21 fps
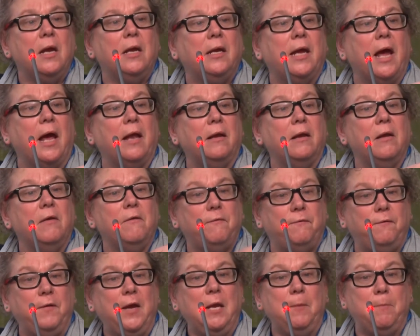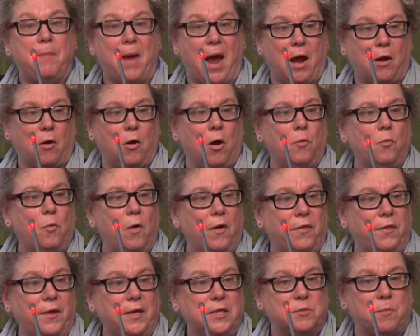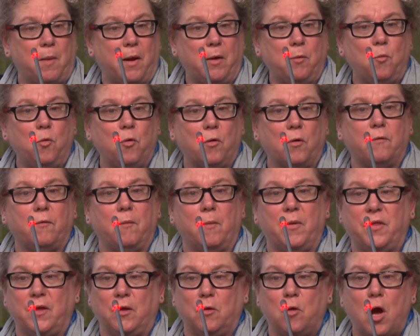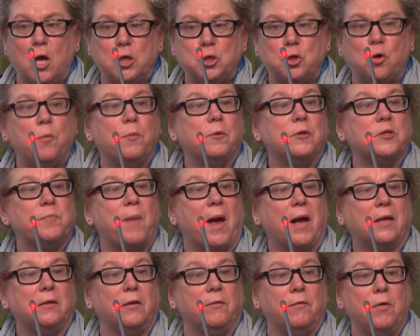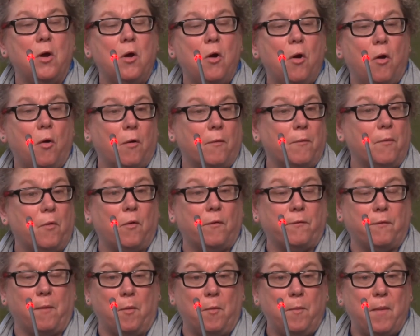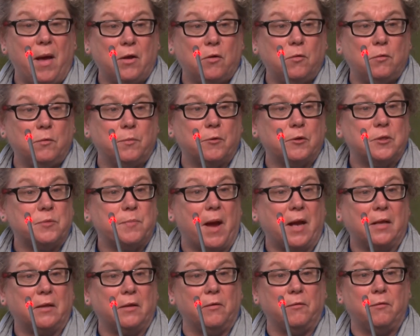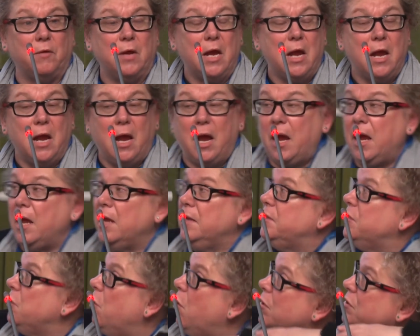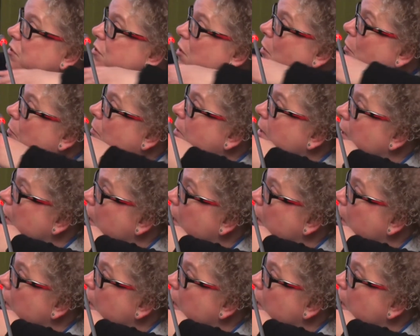get feedback on what things might work from a theological perspective or from a medical perspective, and to also